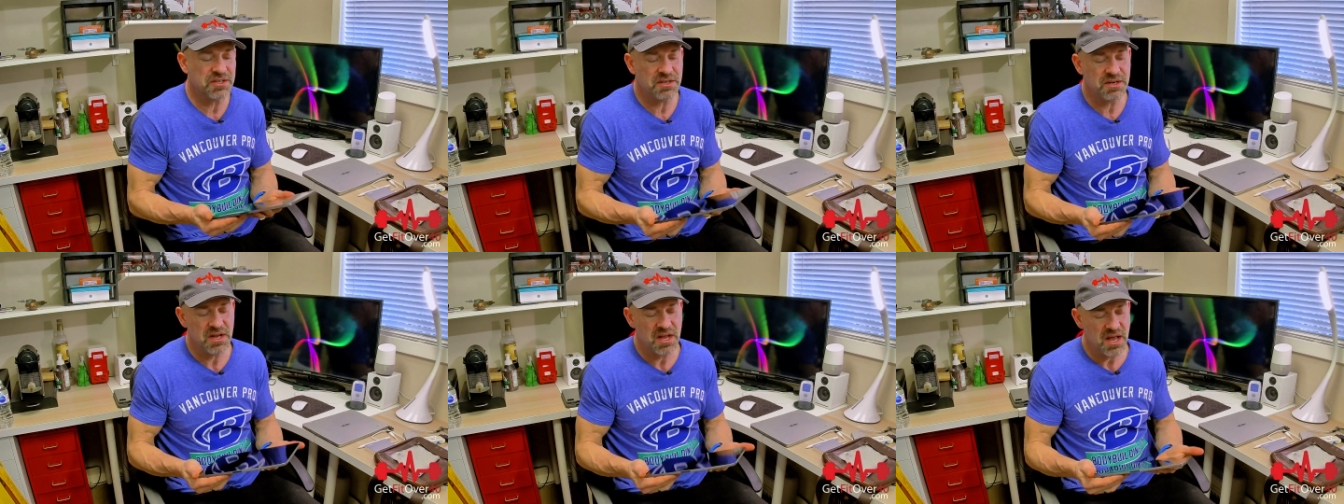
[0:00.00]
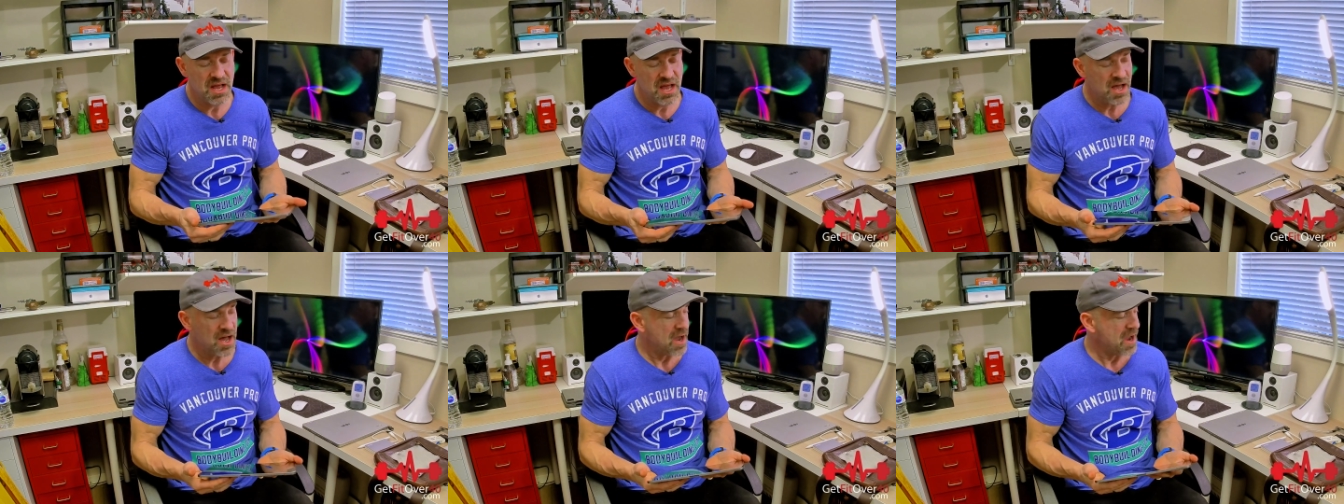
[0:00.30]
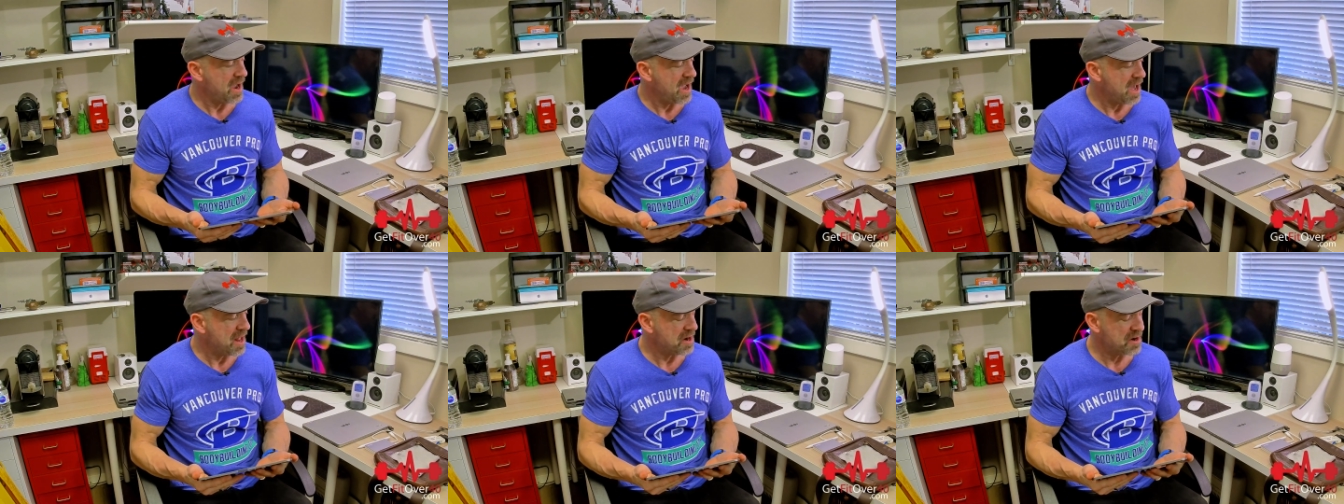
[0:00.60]
And I
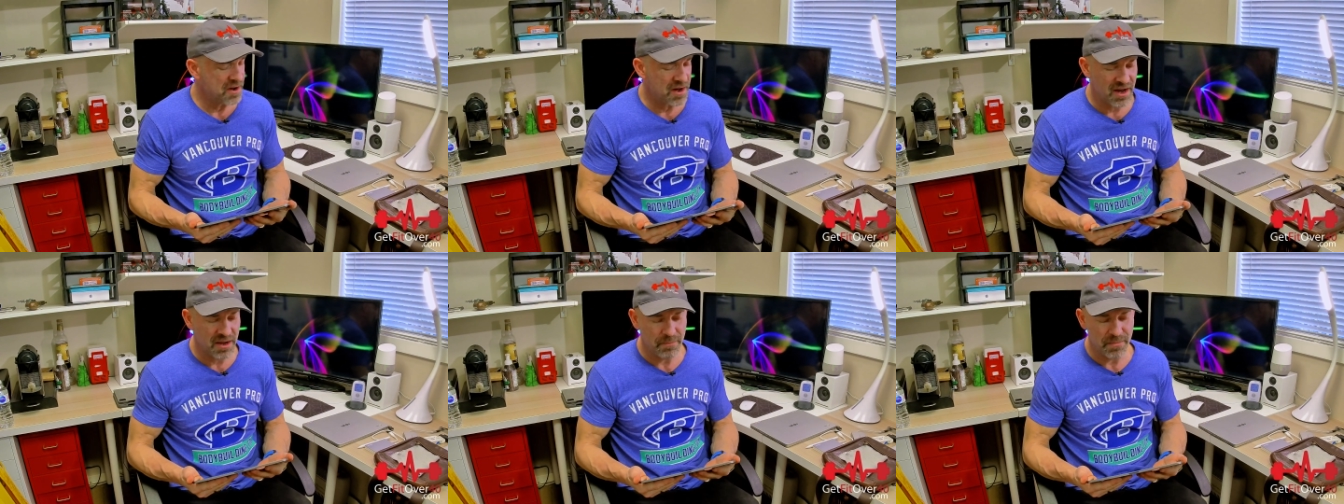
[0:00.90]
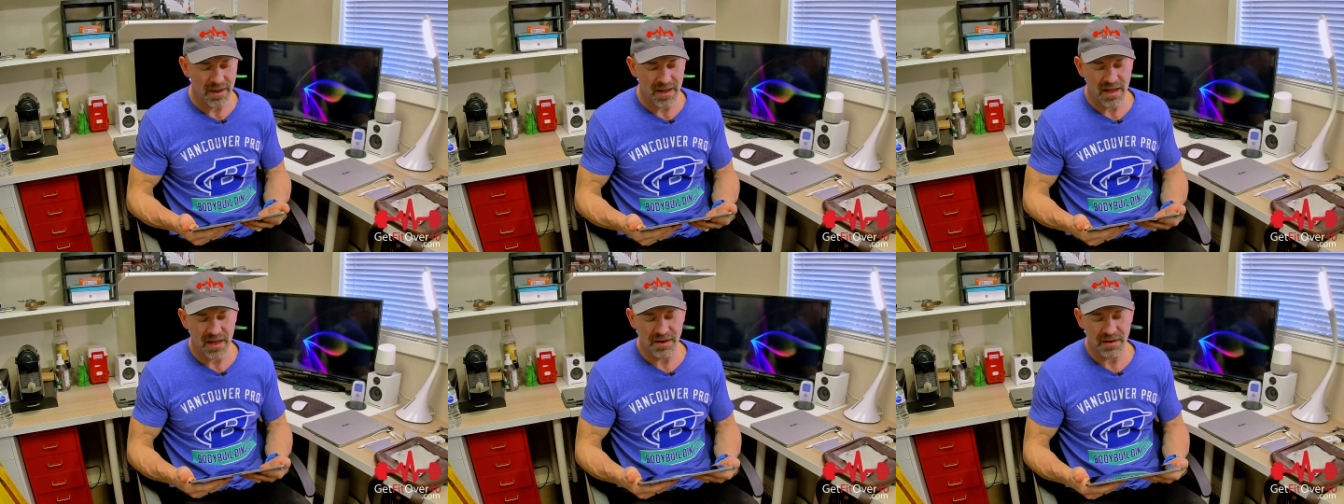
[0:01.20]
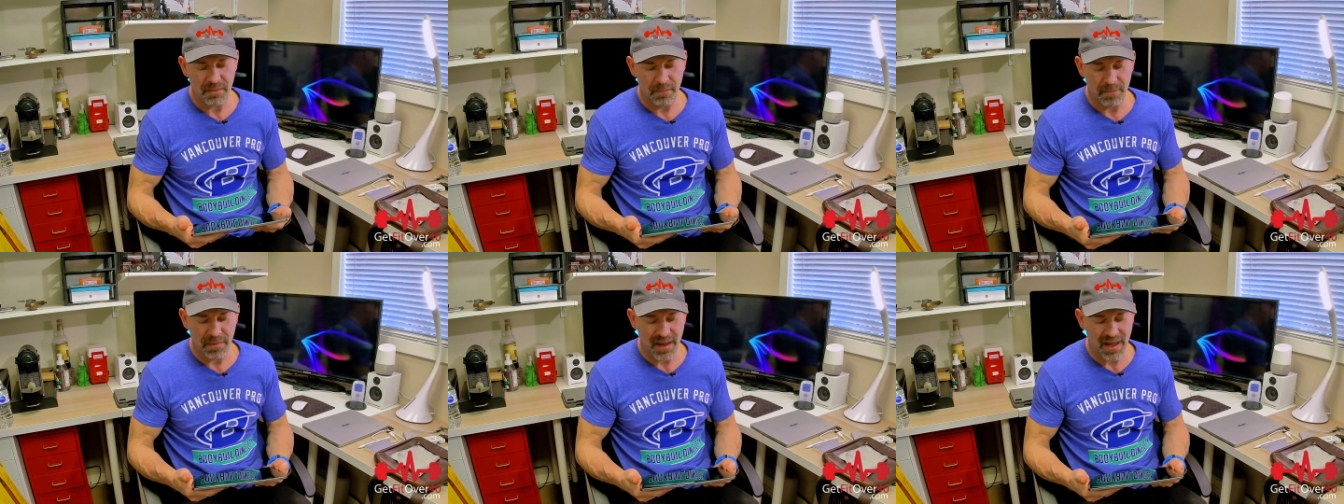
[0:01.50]
had an
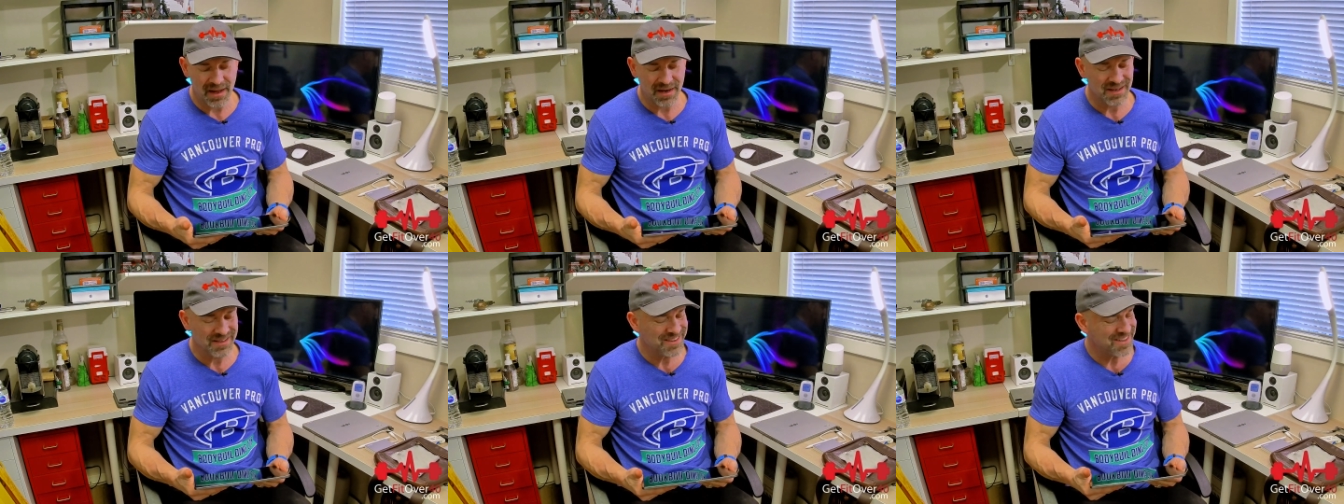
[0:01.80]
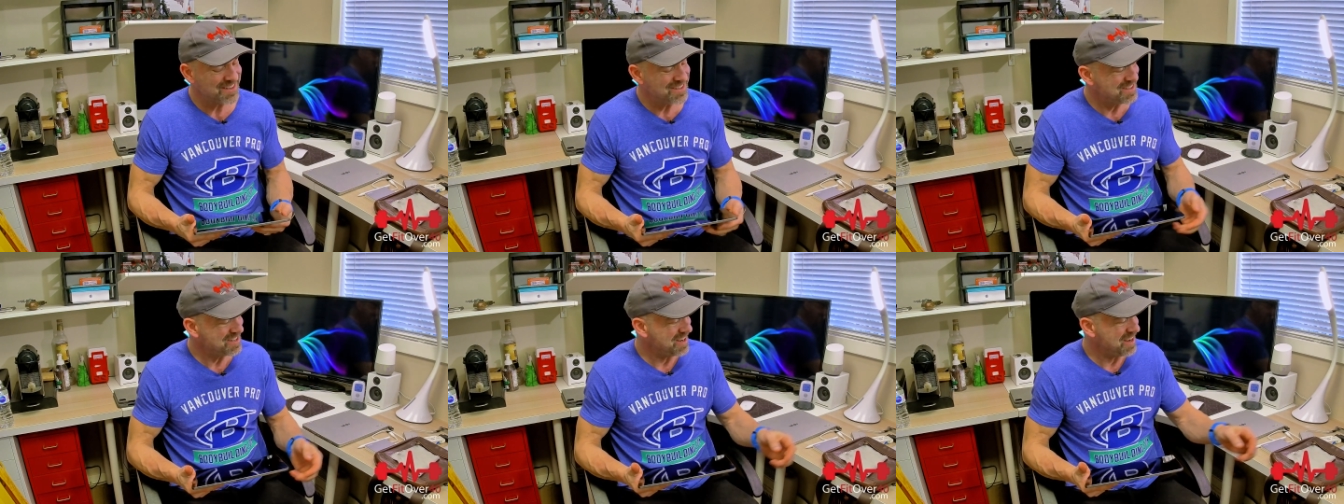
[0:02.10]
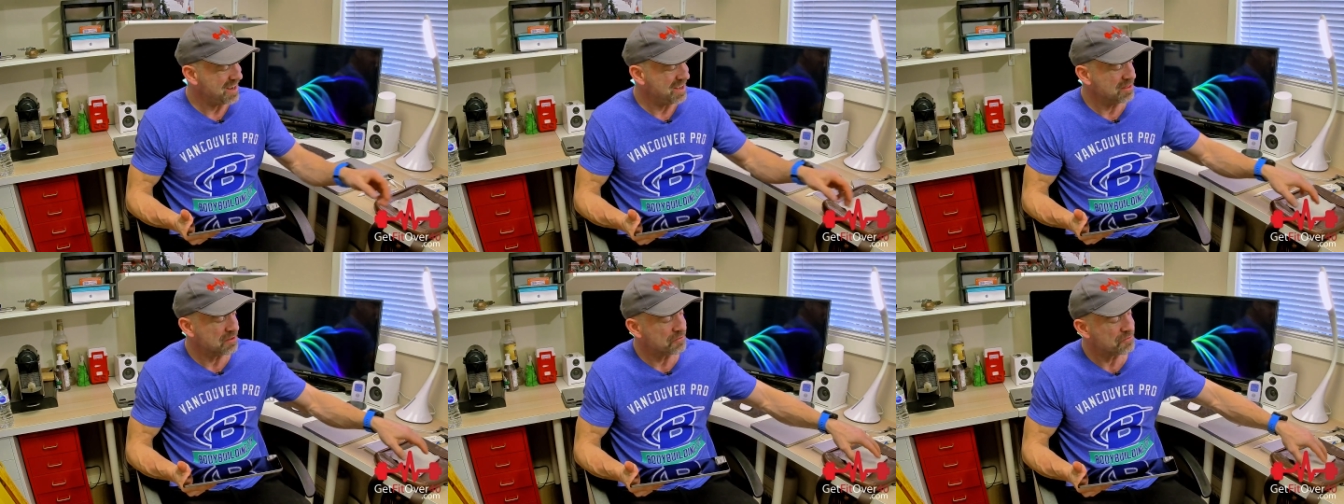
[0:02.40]
iPad back in the
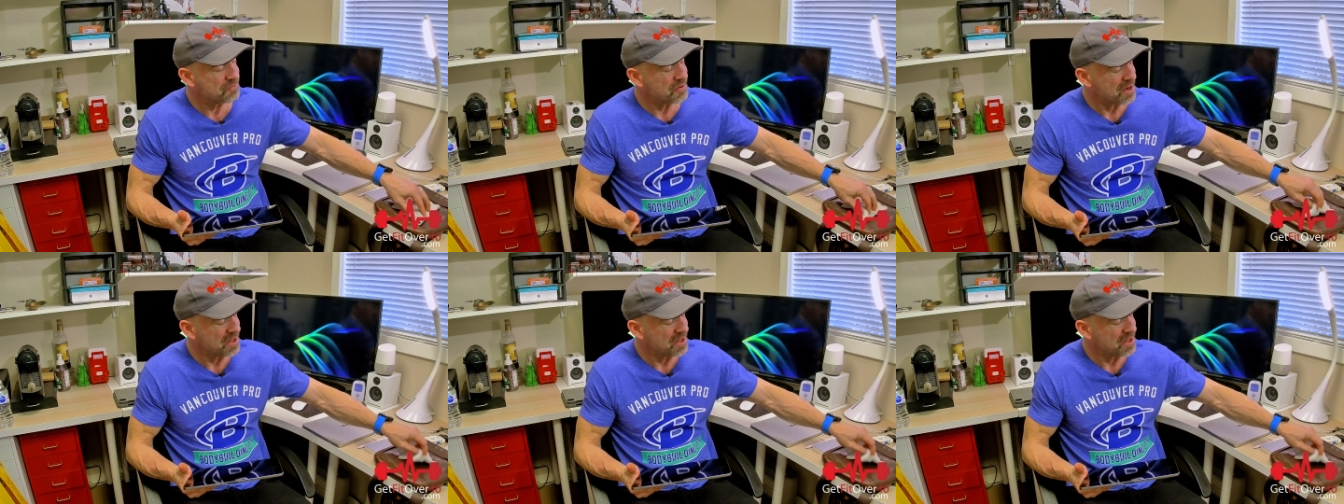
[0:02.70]
day, the,